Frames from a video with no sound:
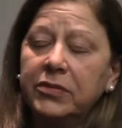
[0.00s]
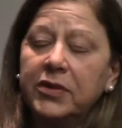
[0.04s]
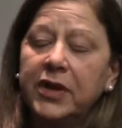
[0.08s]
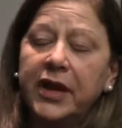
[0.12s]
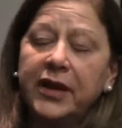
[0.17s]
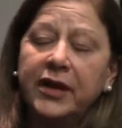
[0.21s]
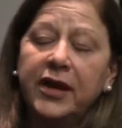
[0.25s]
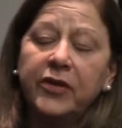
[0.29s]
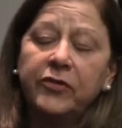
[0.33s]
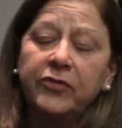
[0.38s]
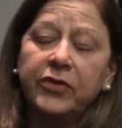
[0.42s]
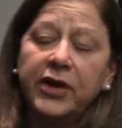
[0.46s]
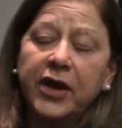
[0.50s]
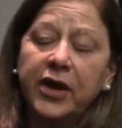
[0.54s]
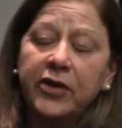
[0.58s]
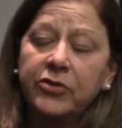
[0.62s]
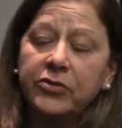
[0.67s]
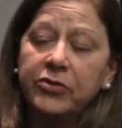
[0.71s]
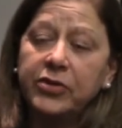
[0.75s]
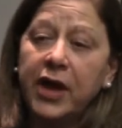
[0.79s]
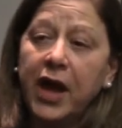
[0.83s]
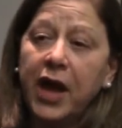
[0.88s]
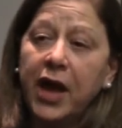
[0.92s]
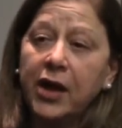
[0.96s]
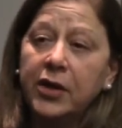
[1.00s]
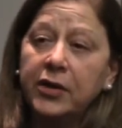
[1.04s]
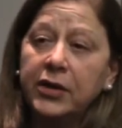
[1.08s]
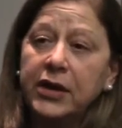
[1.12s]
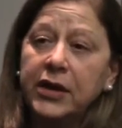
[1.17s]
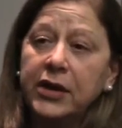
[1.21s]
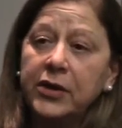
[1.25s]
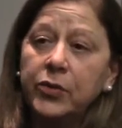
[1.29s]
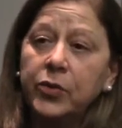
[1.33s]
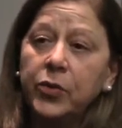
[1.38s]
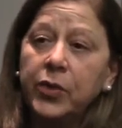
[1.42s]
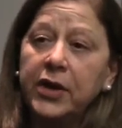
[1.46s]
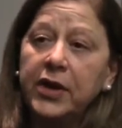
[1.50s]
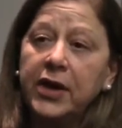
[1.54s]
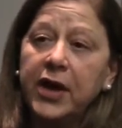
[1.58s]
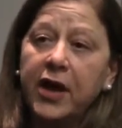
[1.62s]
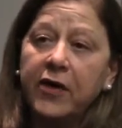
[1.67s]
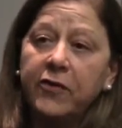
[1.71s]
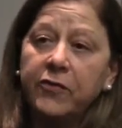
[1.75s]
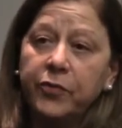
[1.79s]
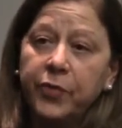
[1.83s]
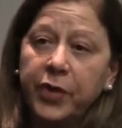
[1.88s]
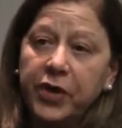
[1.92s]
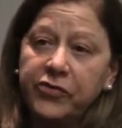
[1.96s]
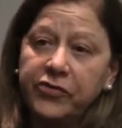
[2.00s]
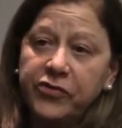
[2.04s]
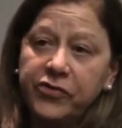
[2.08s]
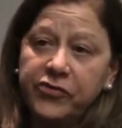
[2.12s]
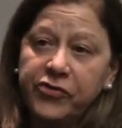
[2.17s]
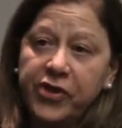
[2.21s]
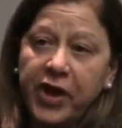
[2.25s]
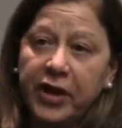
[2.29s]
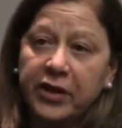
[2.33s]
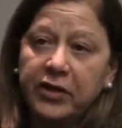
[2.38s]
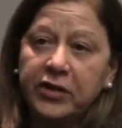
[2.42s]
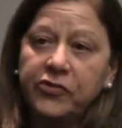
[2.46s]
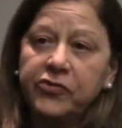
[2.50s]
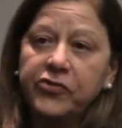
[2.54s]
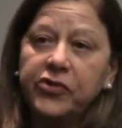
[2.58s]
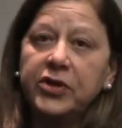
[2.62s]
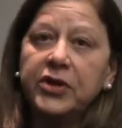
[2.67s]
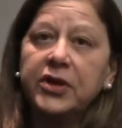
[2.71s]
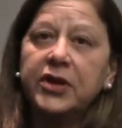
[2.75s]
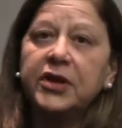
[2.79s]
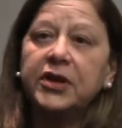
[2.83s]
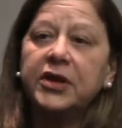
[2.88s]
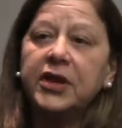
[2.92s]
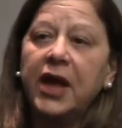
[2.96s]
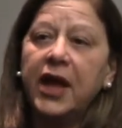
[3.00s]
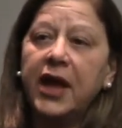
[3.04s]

like every other county, we have budget challenges